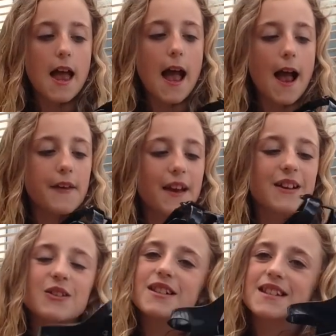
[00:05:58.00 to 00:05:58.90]
And I
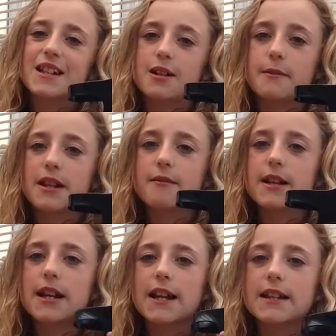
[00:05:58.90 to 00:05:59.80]
got some and I
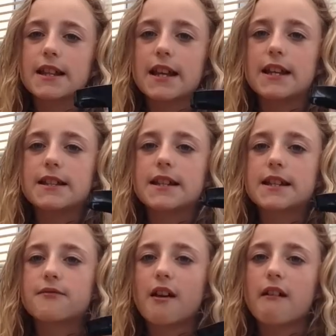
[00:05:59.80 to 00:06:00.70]
really like these.
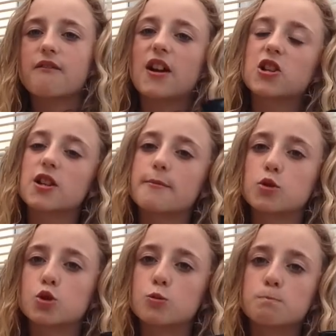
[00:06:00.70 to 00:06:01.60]
These are very
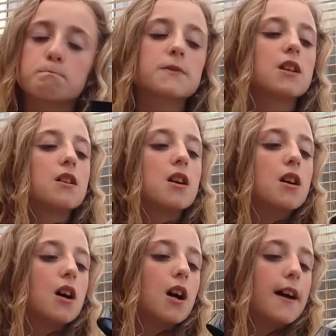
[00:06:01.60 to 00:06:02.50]
fashionable.
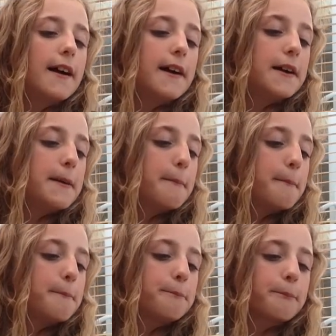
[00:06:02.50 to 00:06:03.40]
Um,
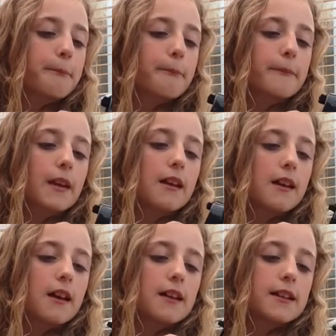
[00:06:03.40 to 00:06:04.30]

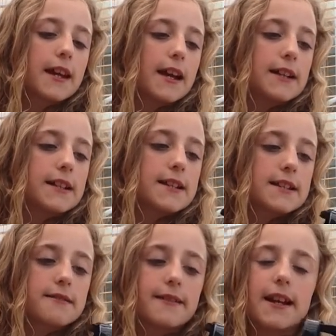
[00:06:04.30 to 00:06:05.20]
yeah, I
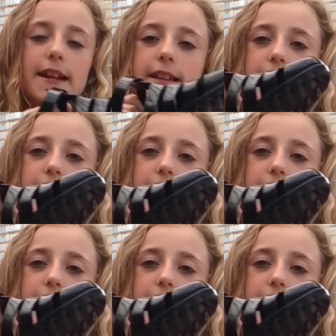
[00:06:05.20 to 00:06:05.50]
just really like